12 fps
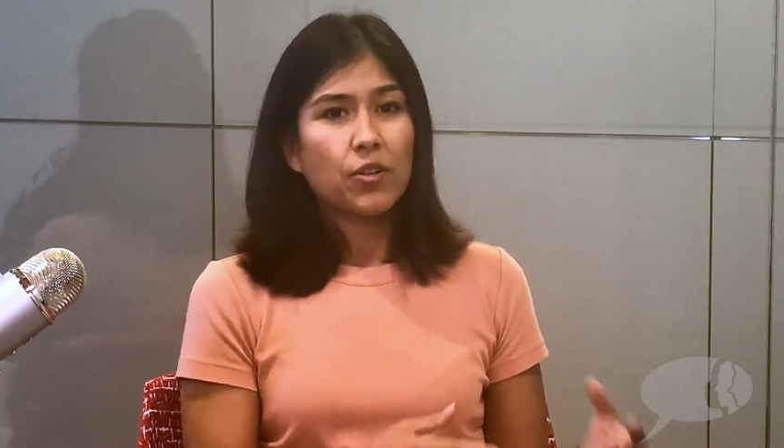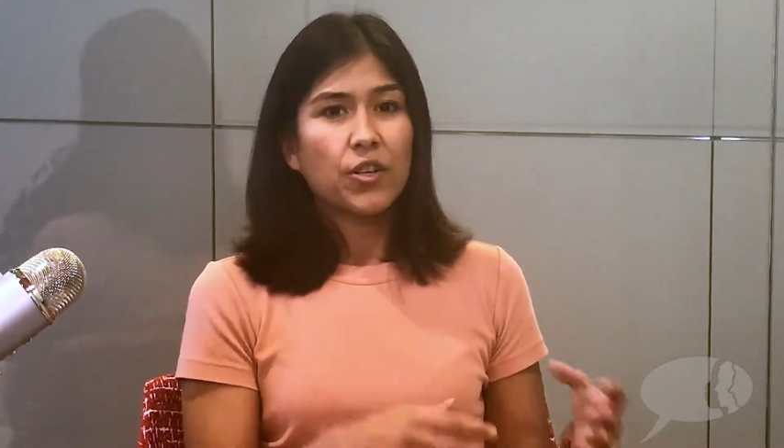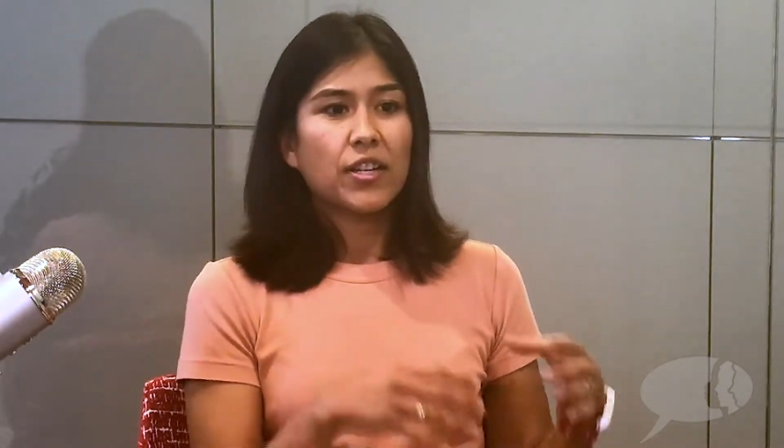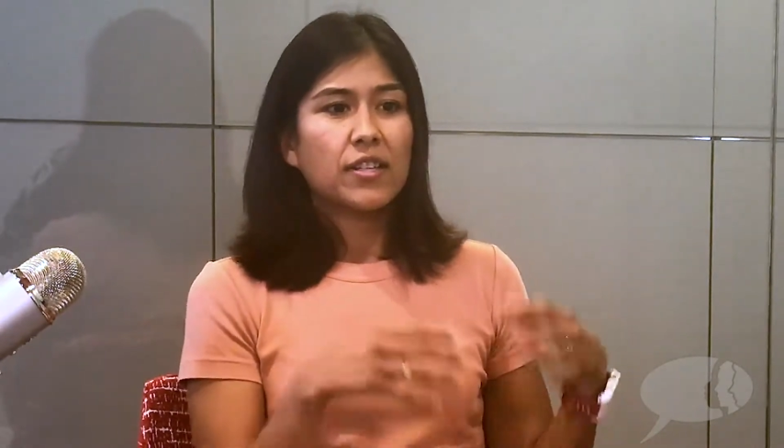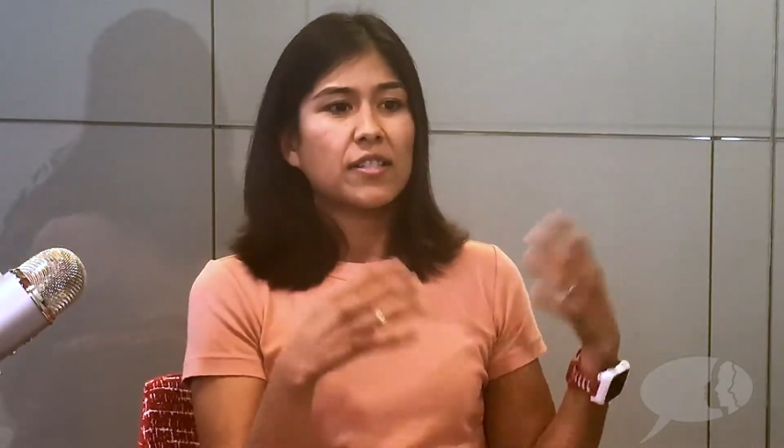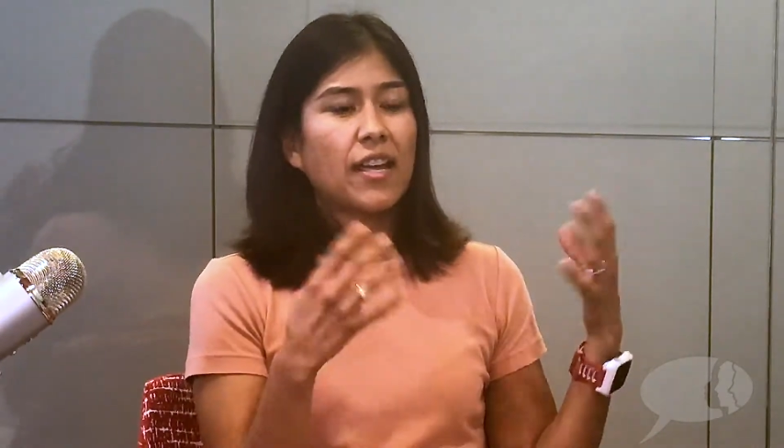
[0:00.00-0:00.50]
Or
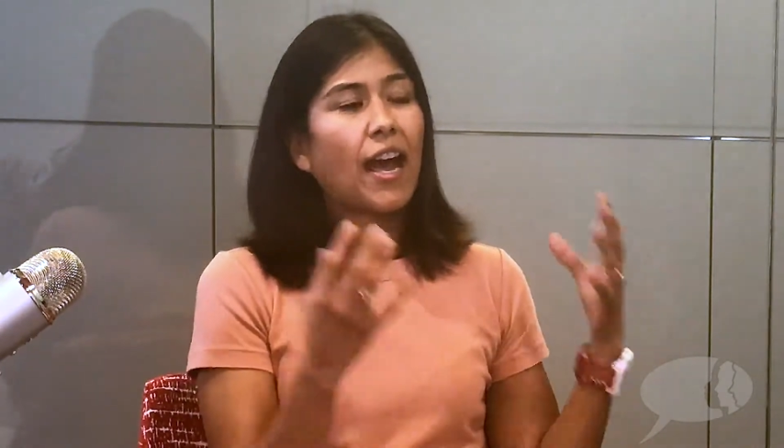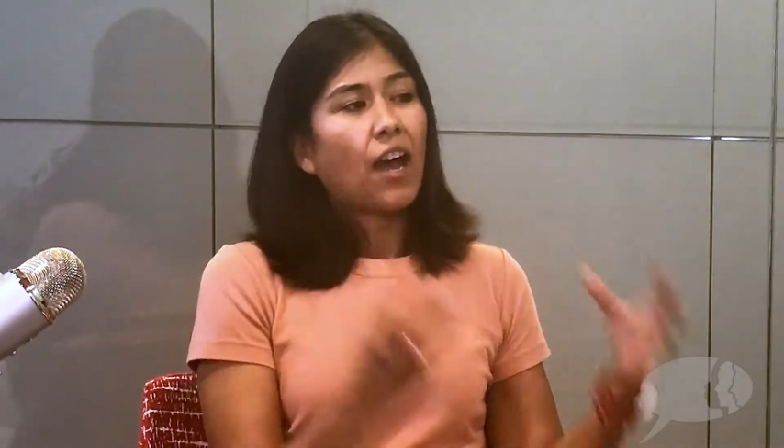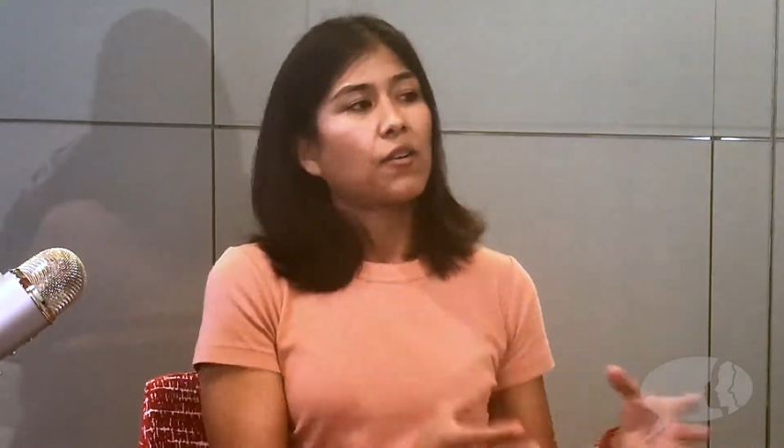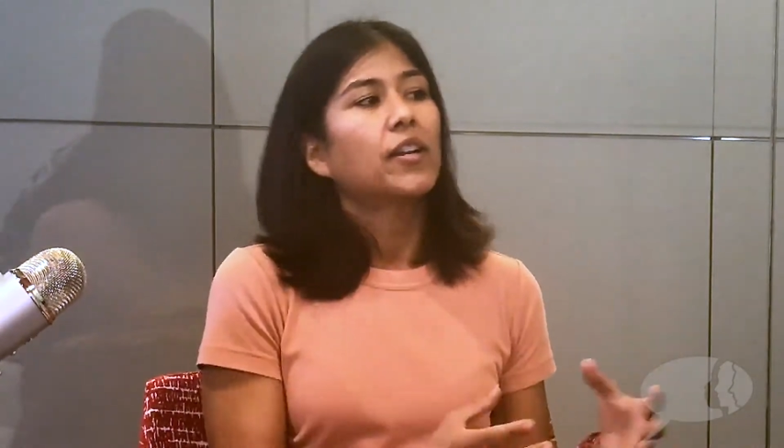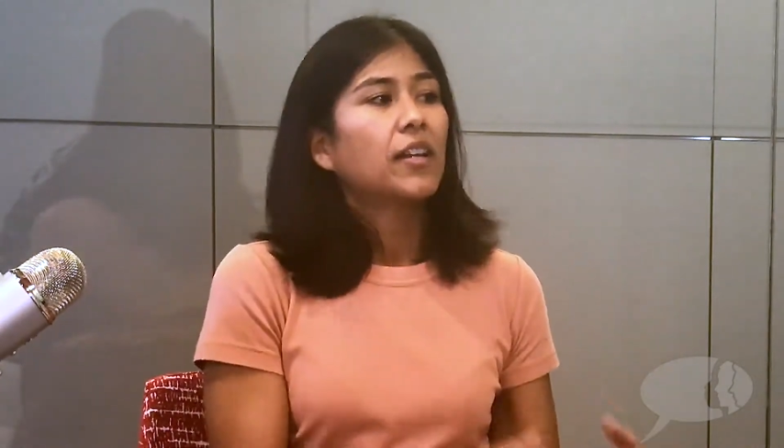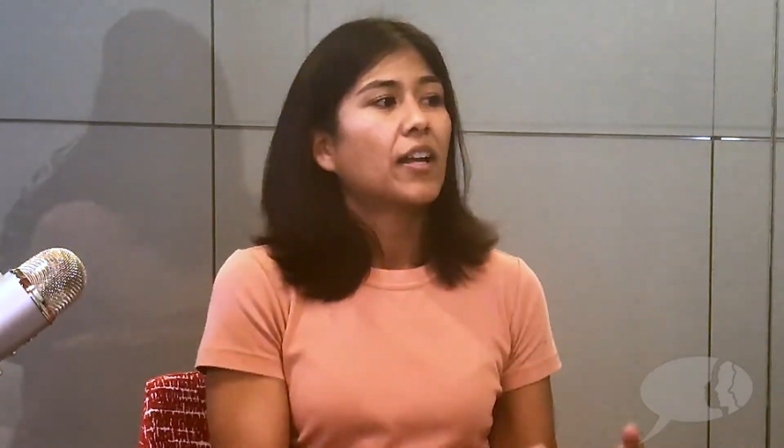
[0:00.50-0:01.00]
you can say,
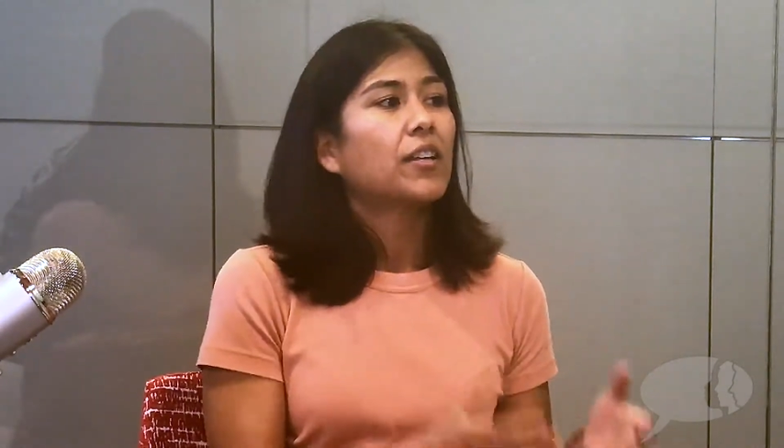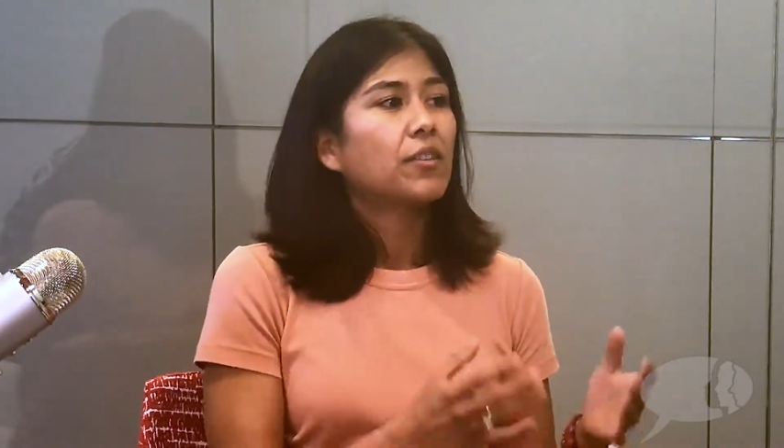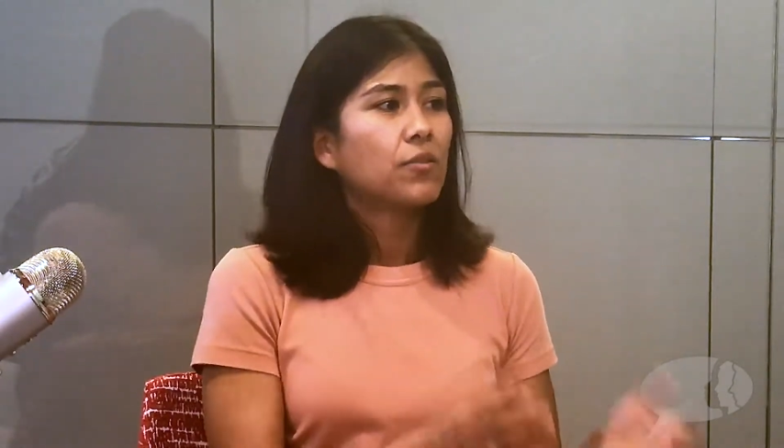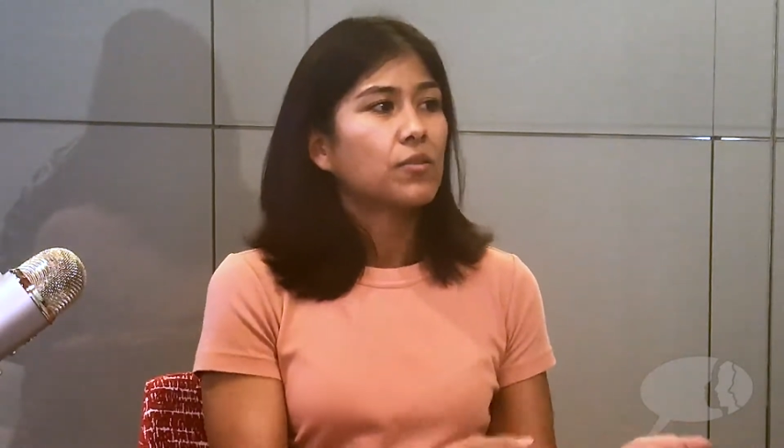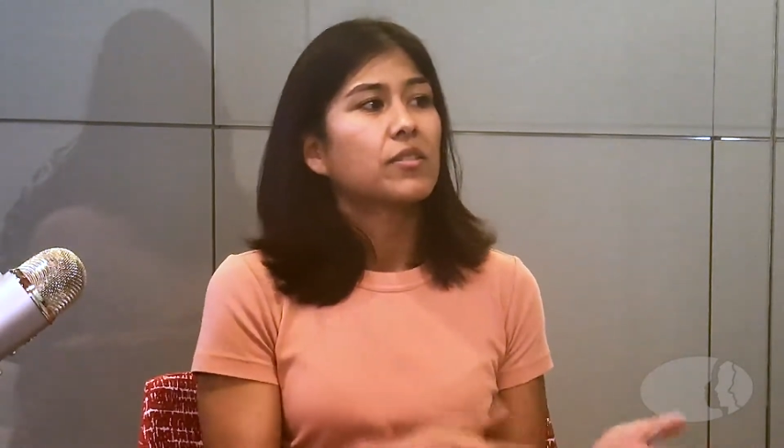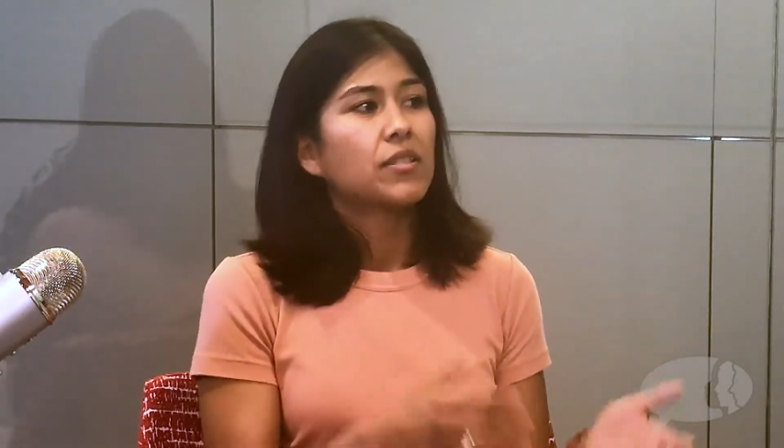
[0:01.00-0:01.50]
how can I
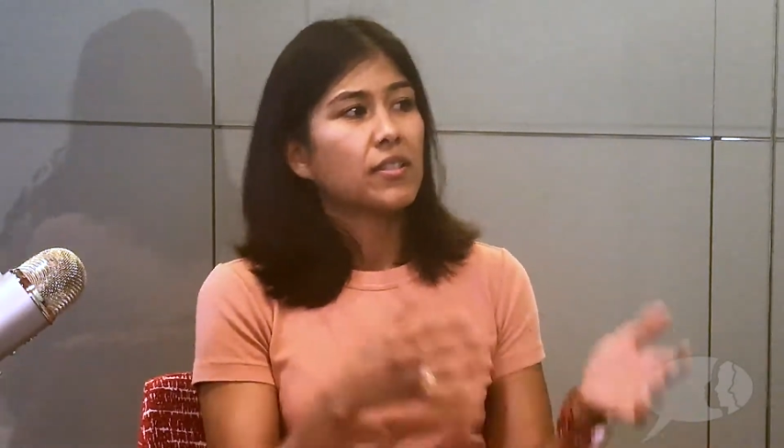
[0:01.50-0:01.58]
use